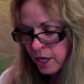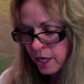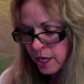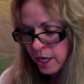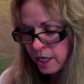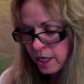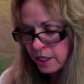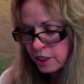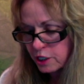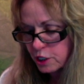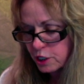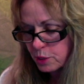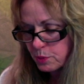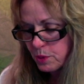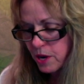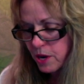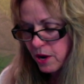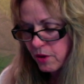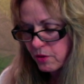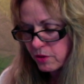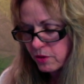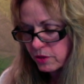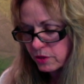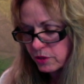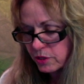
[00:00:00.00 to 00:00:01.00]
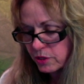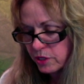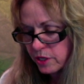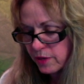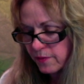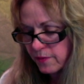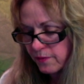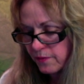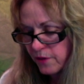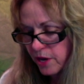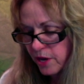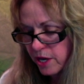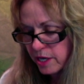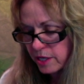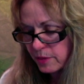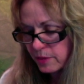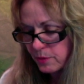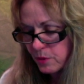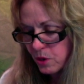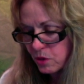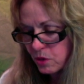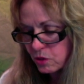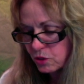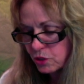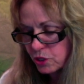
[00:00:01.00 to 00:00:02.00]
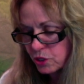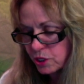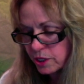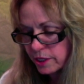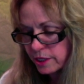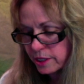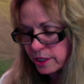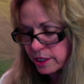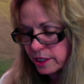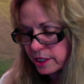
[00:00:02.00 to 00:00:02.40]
its power to convey emotions,